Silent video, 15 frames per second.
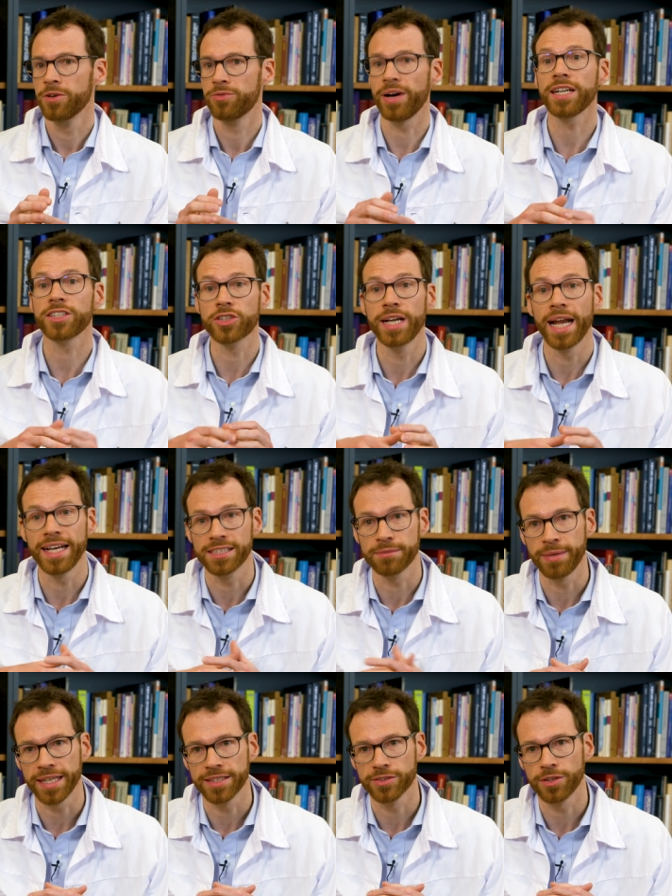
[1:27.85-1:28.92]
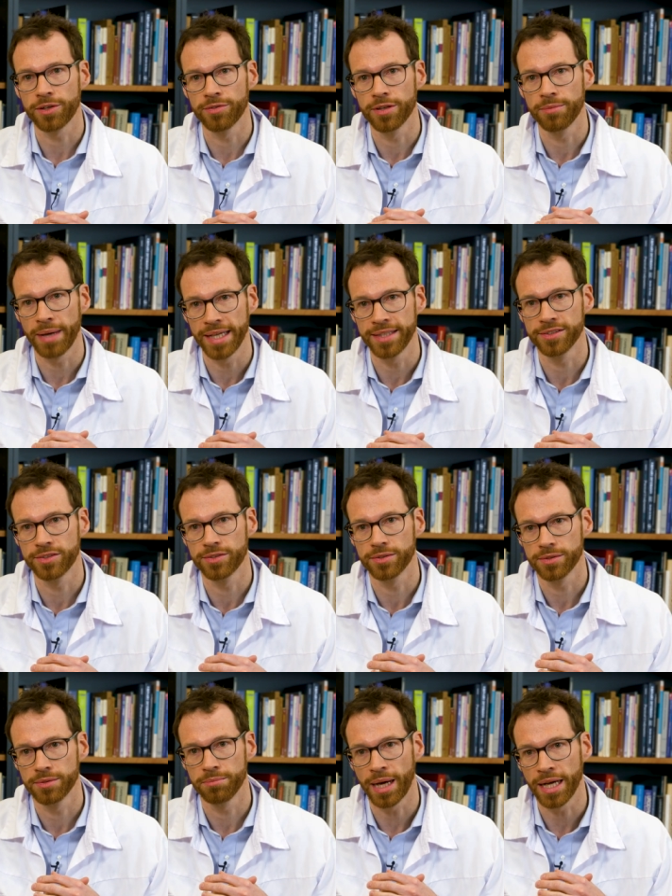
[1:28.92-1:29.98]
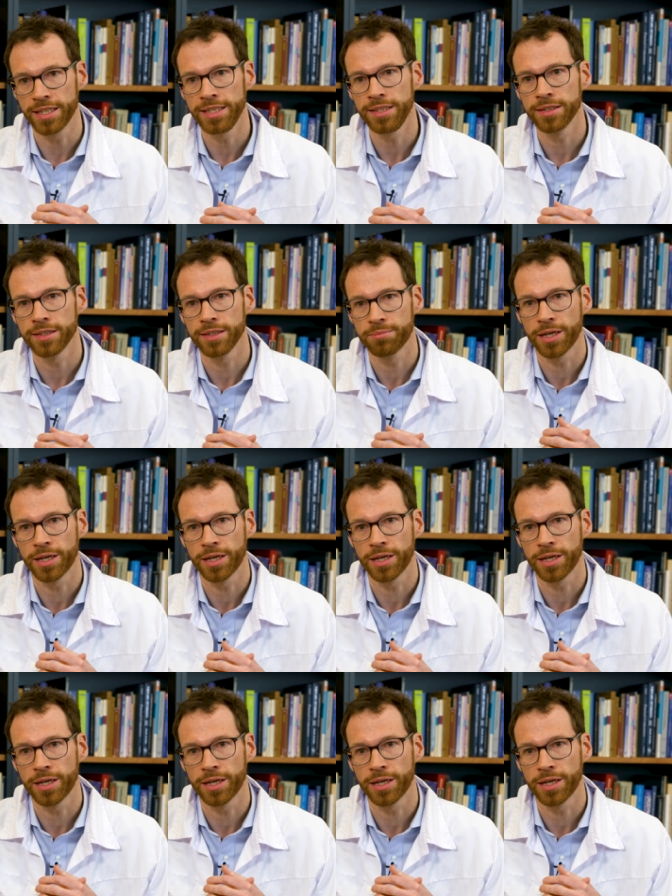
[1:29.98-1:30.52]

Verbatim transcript: functional aspects of the man's body, in